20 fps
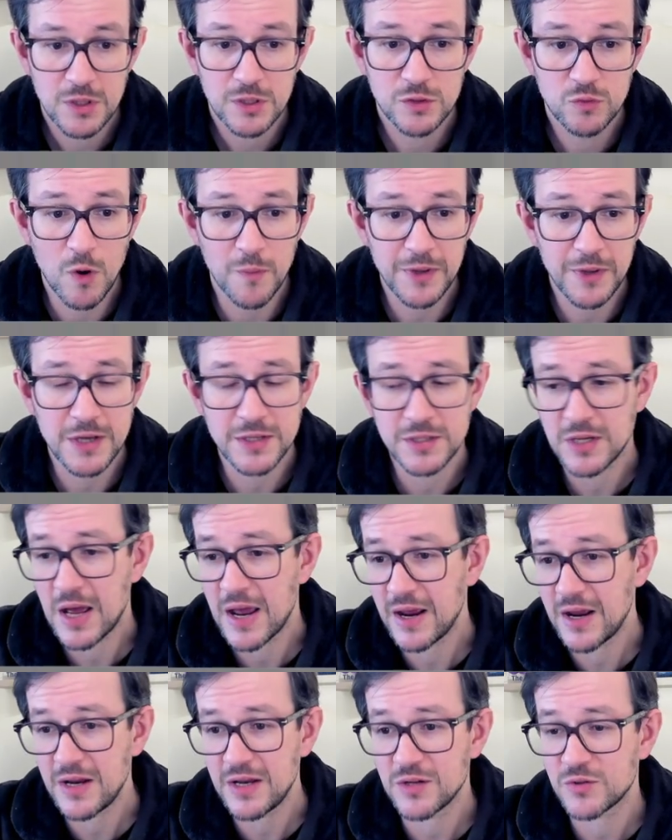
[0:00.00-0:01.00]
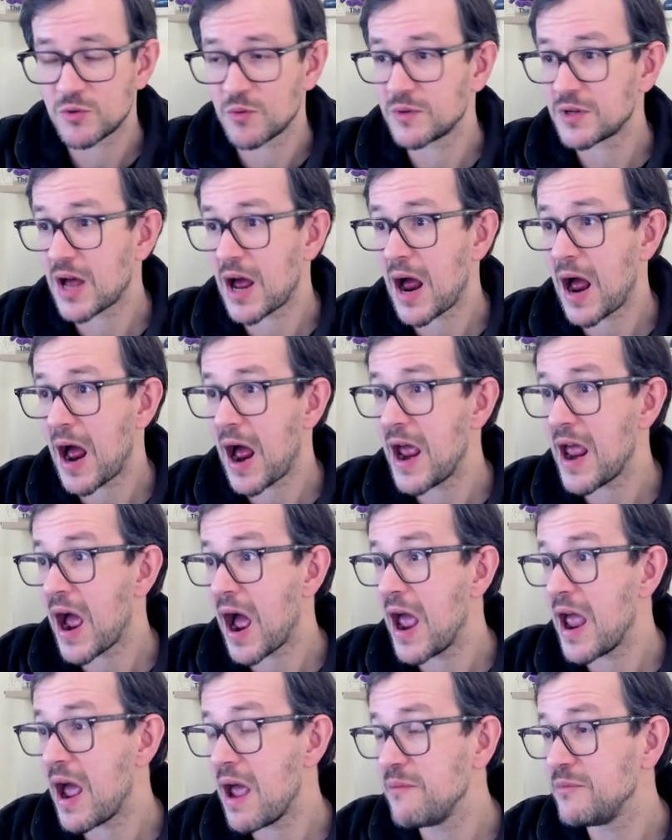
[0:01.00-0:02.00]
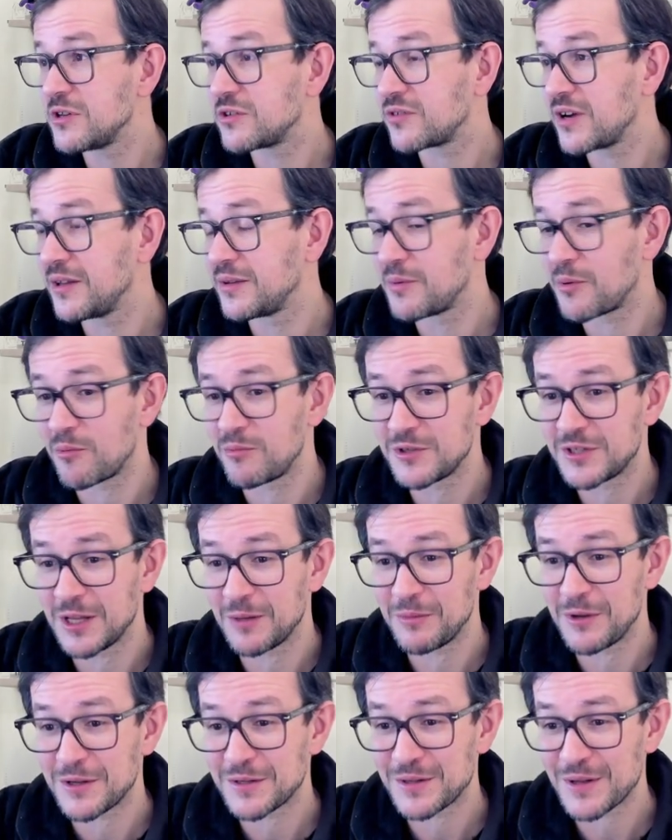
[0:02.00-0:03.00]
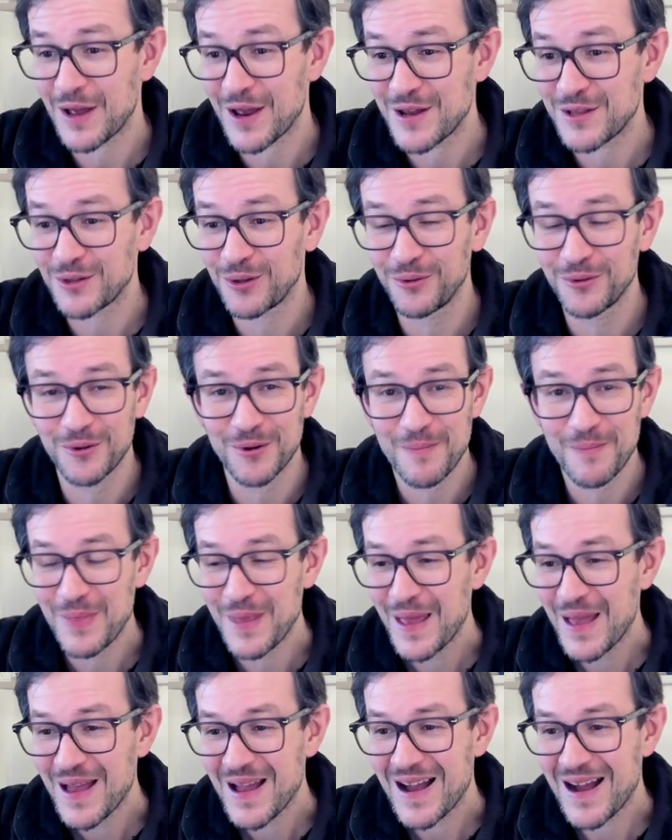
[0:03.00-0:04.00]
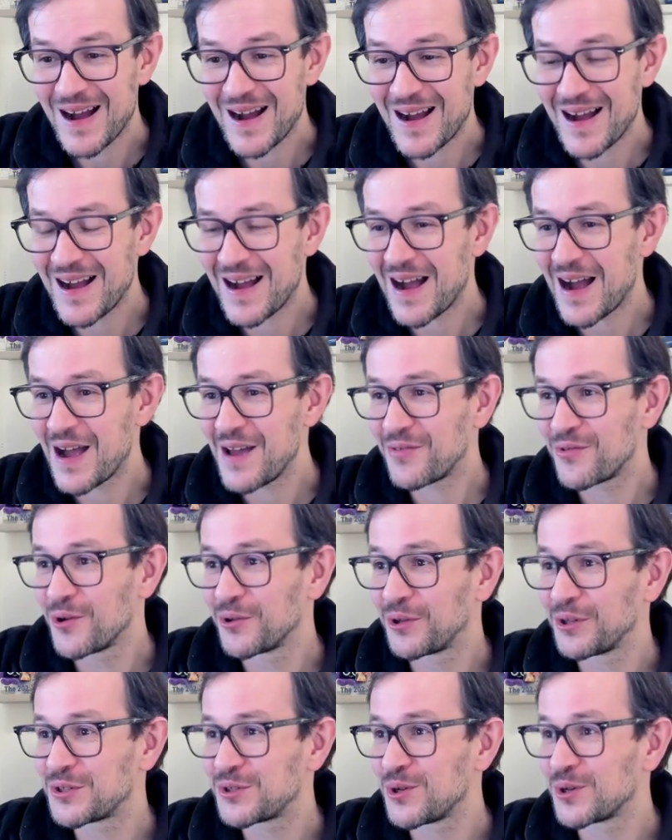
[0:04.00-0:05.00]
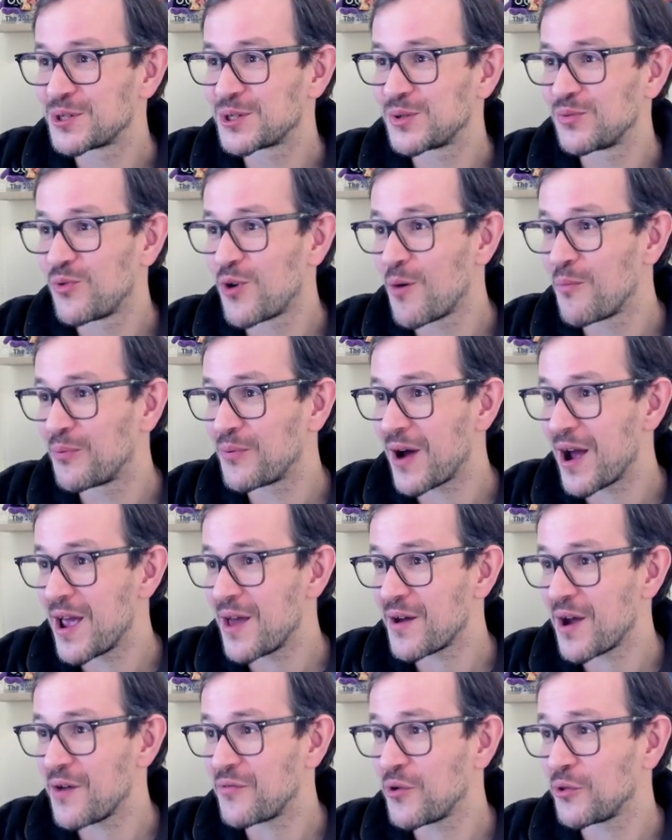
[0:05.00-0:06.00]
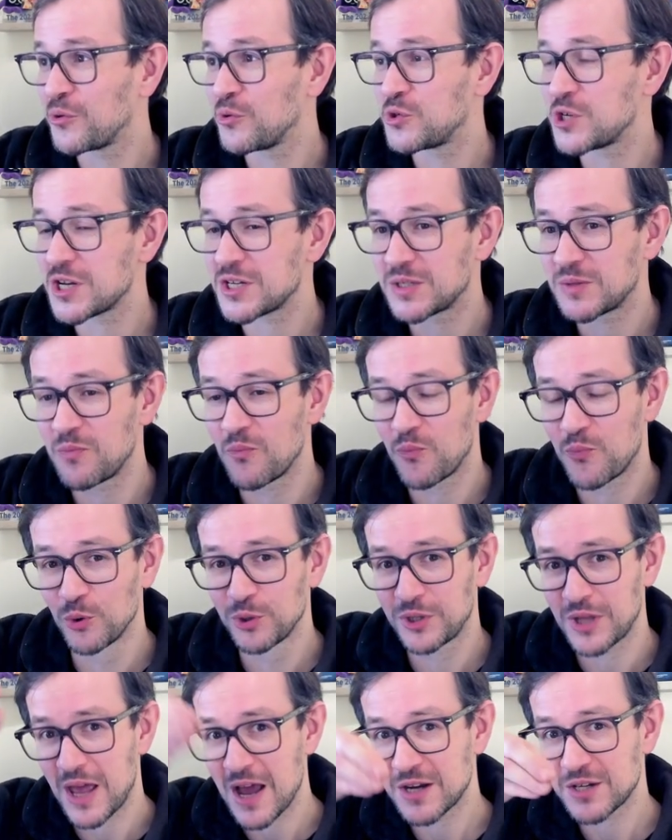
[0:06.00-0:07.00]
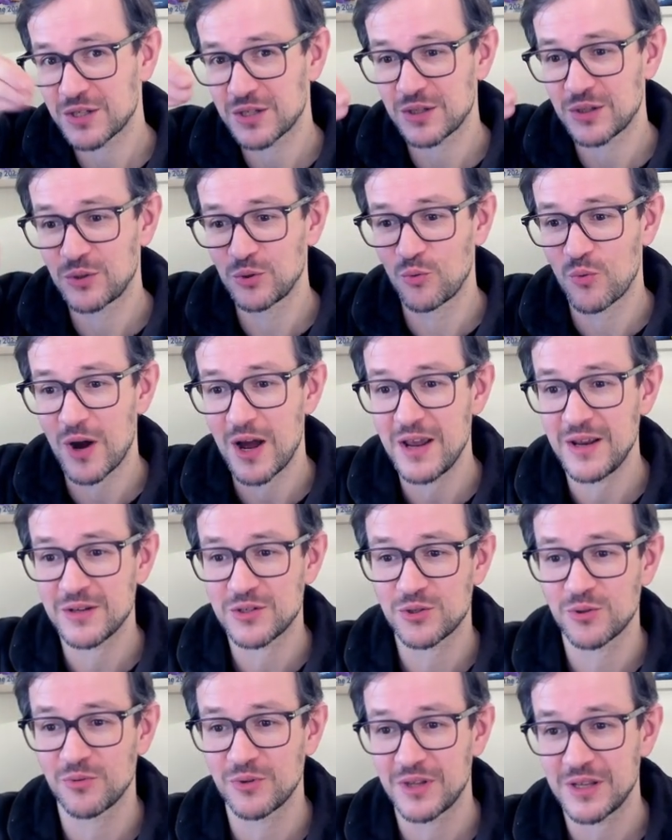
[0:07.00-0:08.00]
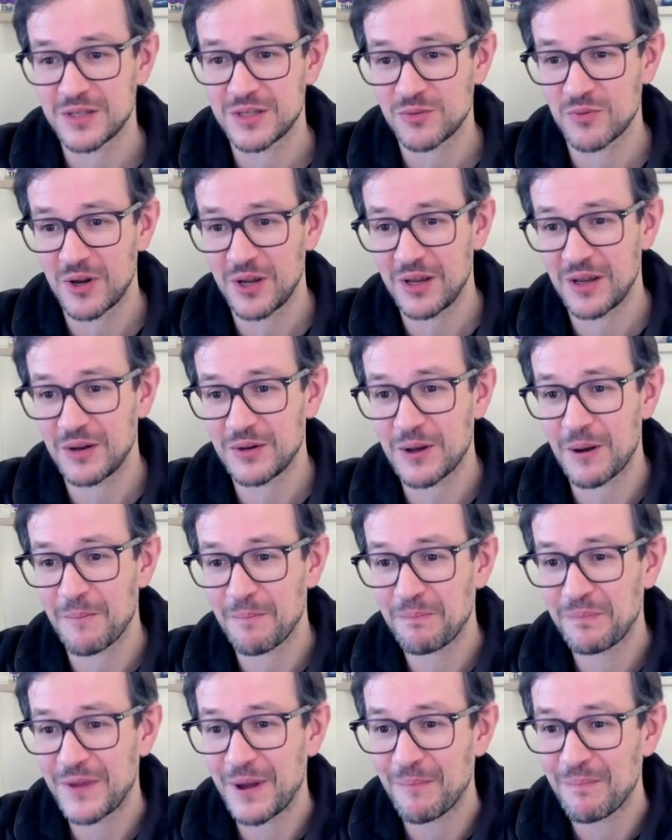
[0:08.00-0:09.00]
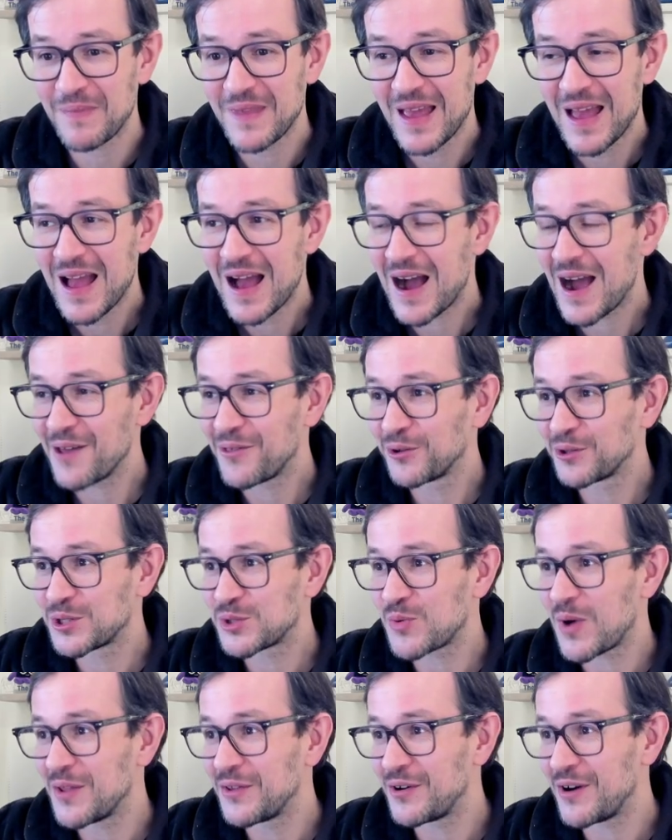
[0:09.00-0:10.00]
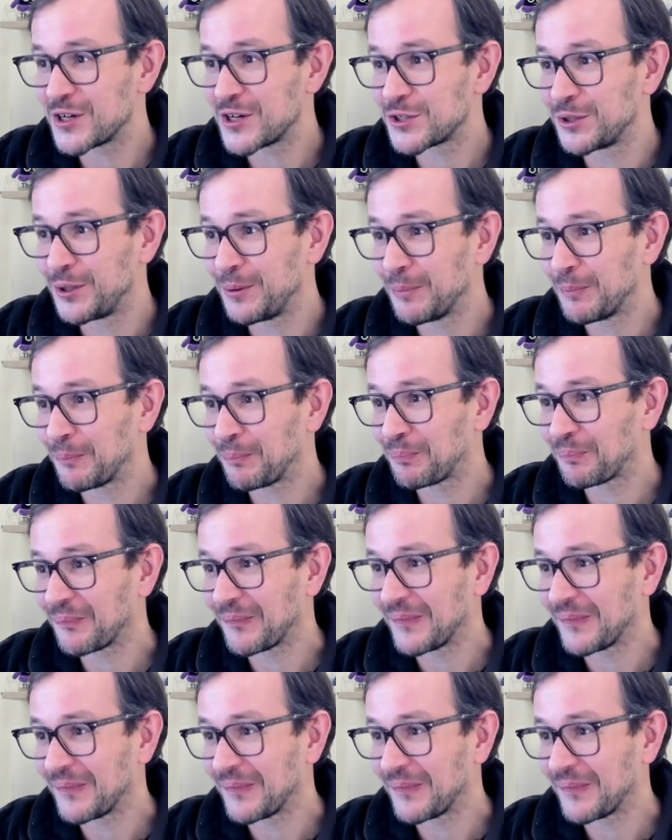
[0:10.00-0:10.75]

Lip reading: swap, yes, I misread the problem statement. Yes, I told you. I thought it's not swap. I thought you just put X to Y, so that's why. Yeah. I thought it's one directional.